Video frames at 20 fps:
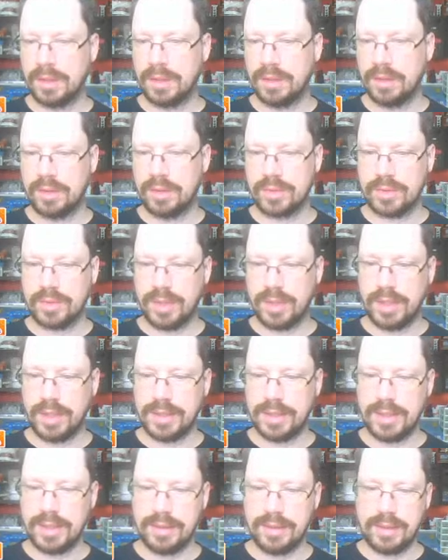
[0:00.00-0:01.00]
So I
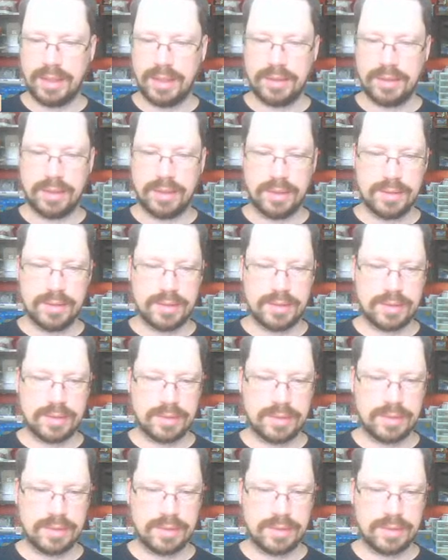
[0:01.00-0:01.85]
can take this